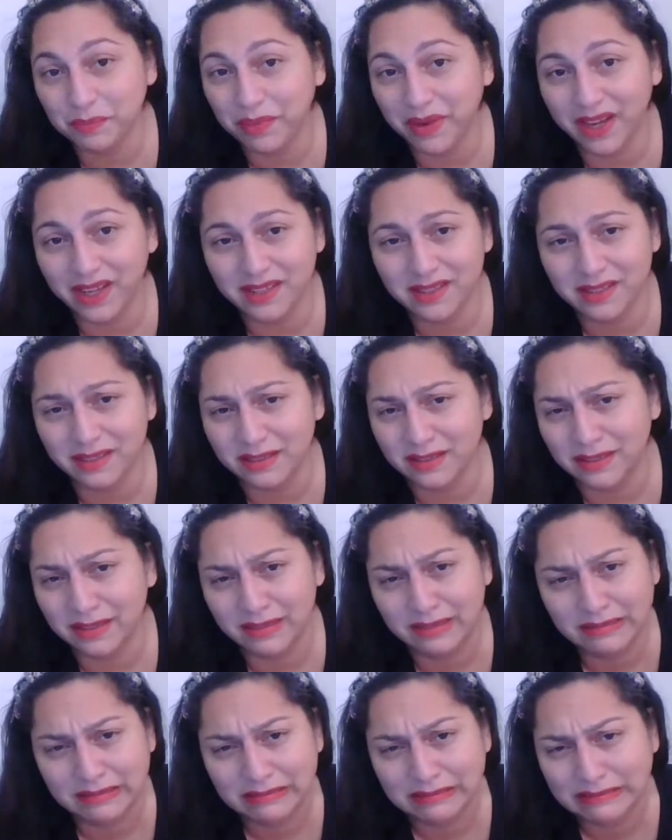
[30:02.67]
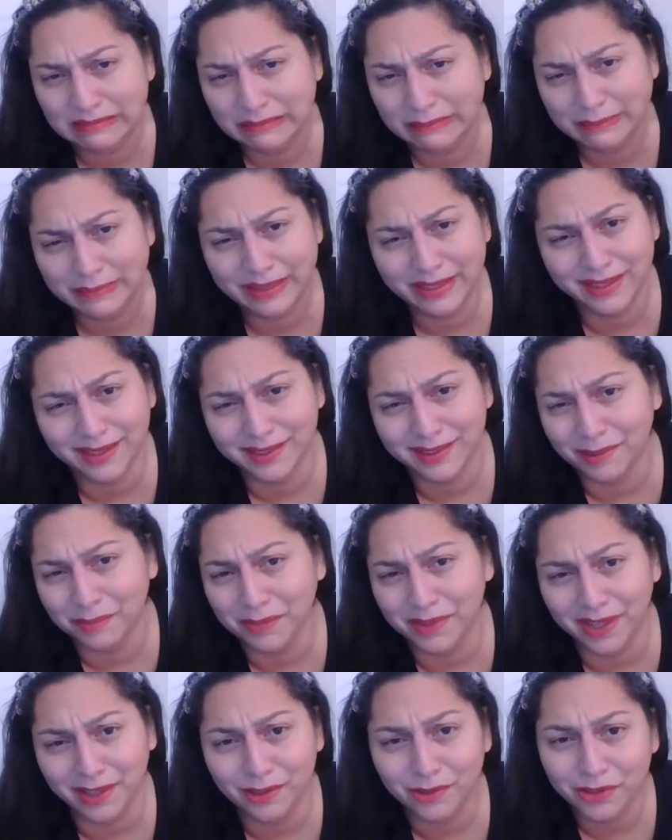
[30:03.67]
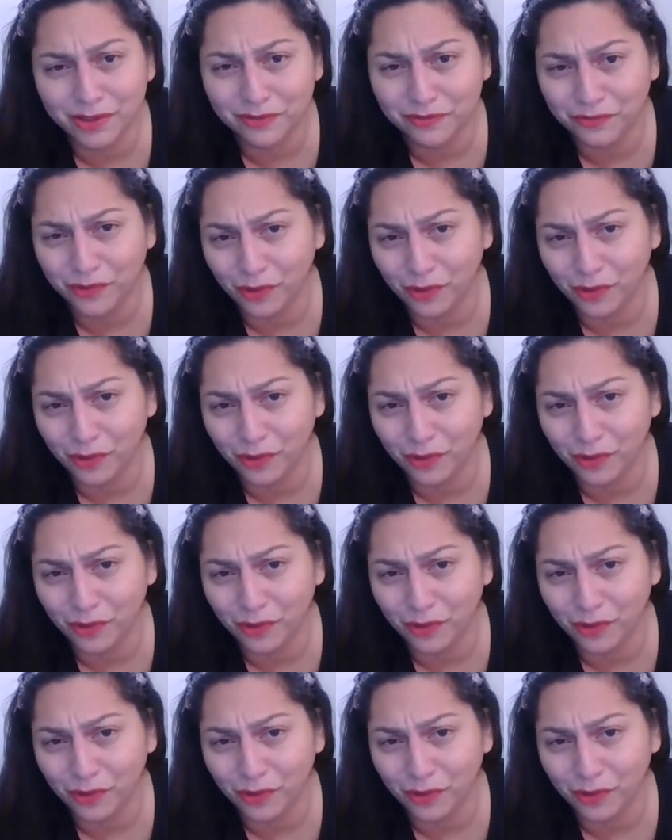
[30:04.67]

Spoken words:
in Pisces. Oh man, I'm not looking